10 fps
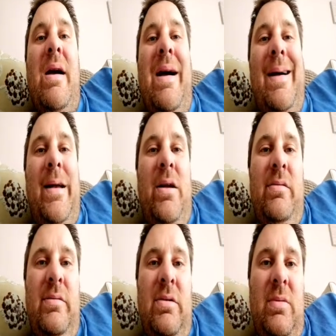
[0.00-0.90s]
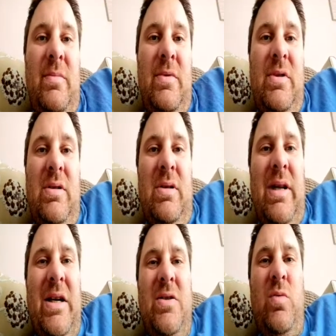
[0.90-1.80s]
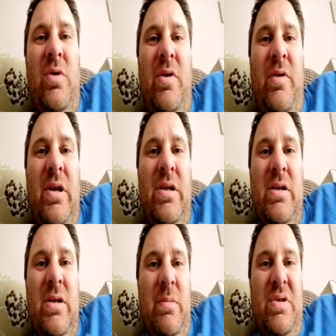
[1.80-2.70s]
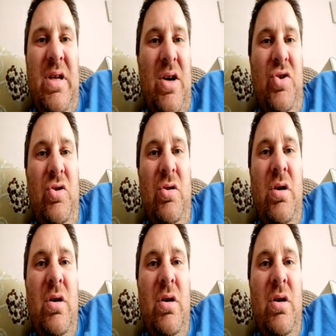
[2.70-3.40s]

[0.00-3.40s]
Hi, this is the last one in this section